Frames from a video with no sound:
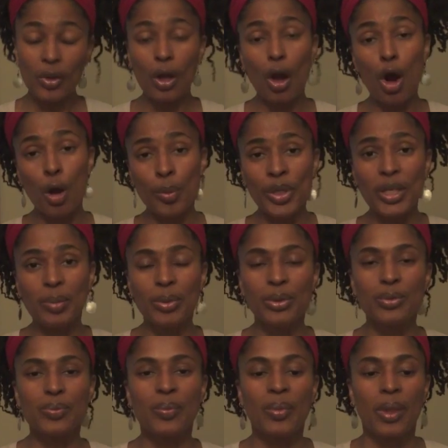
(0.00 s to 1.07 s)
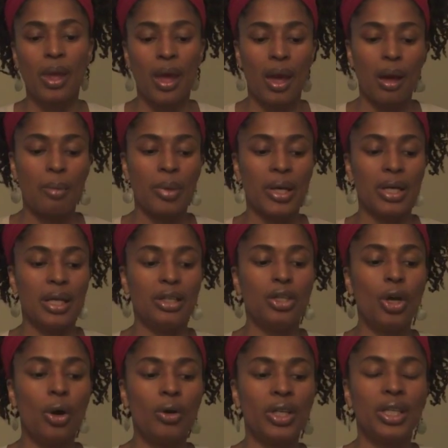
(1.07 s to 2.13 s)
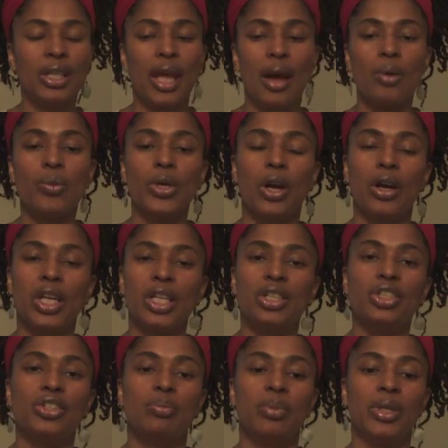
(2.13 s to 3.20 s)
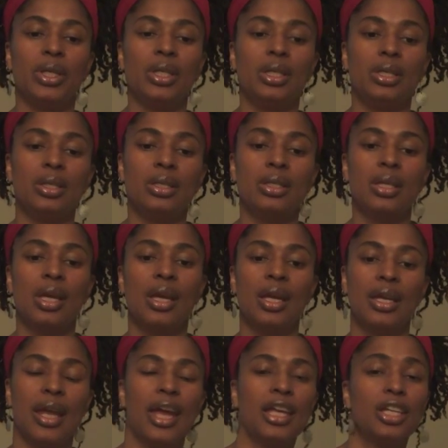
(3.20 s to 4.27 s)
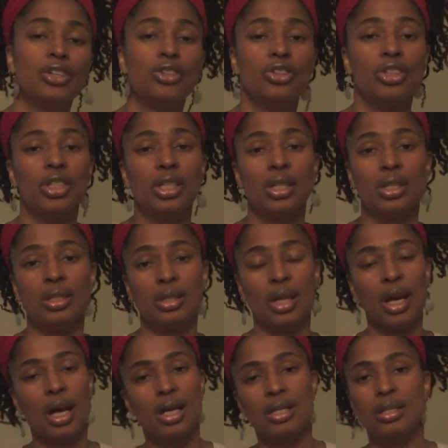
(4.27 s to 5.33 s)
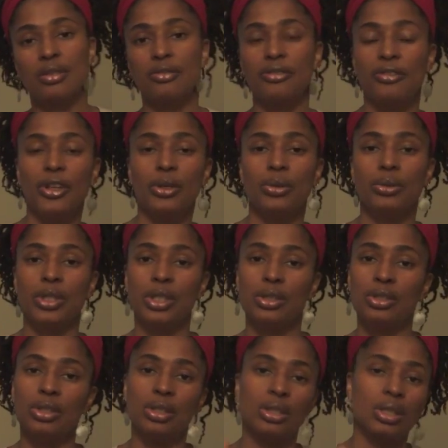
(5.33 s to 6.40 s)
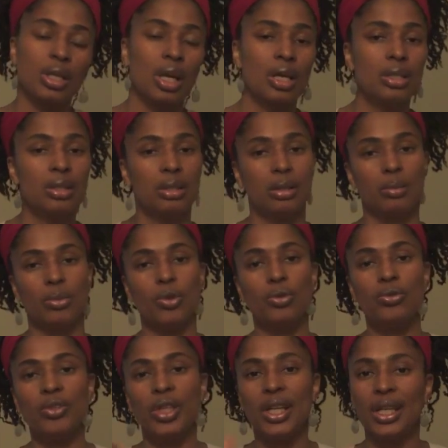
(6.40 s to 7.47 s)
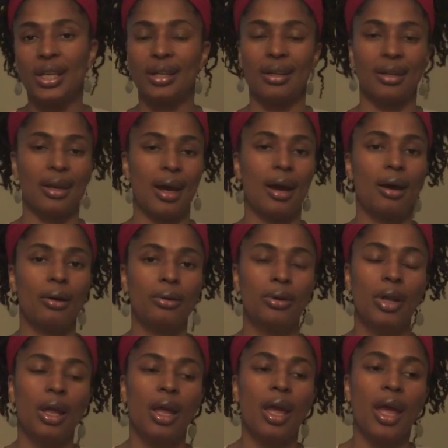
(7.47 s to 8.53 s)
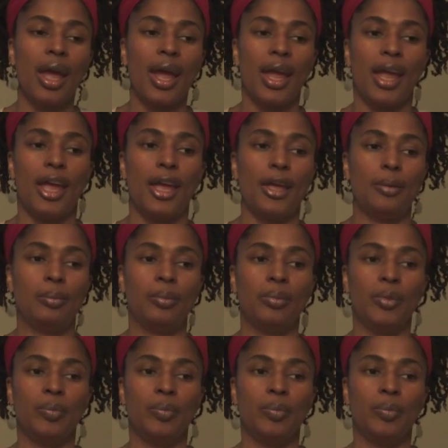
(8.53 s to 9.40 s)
or people. But knowing that we are energy beings, and that energy is a constant flow. Energy is constantly moving in and out, and